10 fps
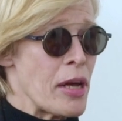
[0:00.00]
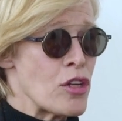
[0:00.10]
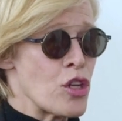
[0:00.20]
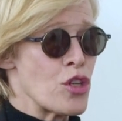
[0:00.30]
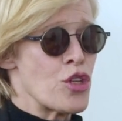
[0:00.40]

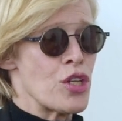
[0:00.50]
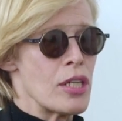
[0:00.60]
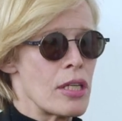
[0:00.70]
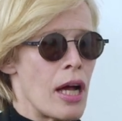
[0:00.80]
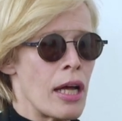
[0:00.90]
mentioned,
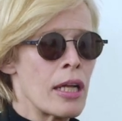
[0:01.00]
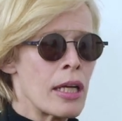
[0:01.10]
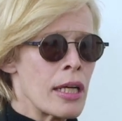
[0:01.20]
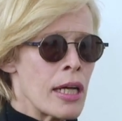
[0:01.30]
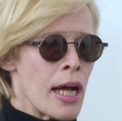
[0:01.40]

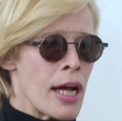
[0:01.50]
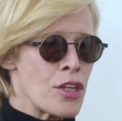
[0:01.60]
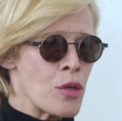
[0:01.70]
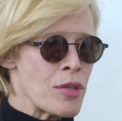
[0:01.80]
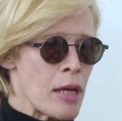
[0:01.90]

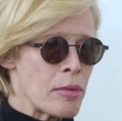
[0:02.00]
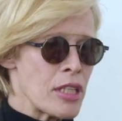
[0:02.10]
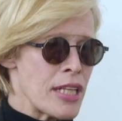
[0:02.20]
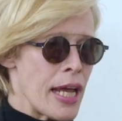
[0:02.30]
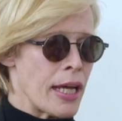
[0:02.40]
she was able to
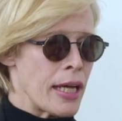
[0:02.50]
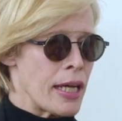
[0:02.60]
take